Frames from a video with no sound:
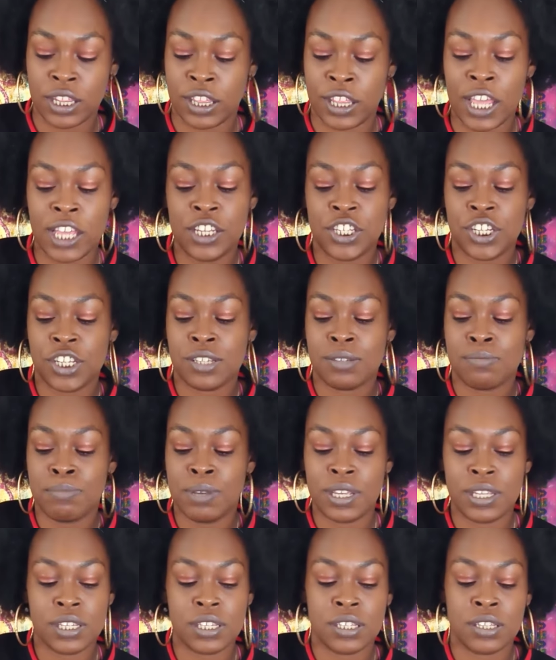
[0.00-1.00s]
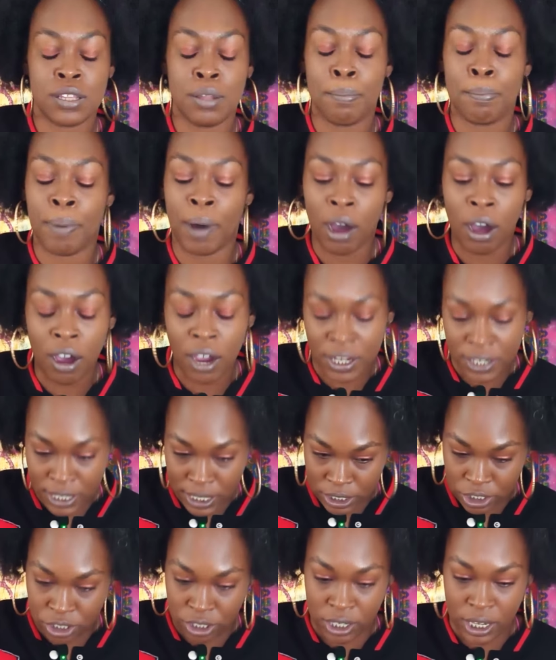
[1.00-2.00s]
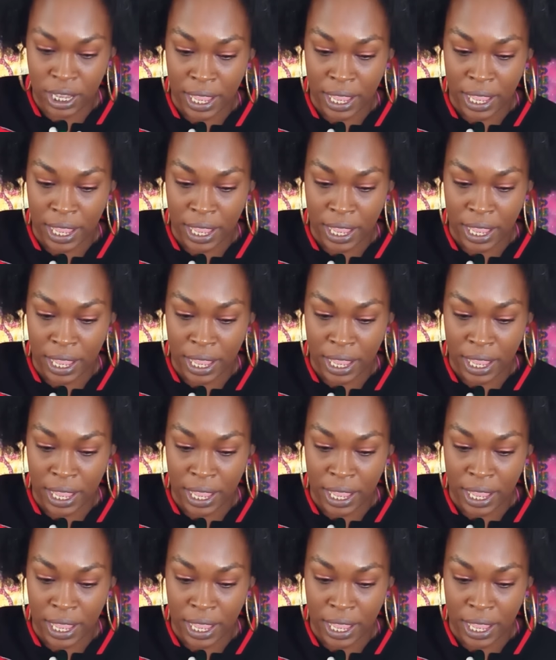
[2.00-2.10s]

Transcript: They just miss the bond that y'all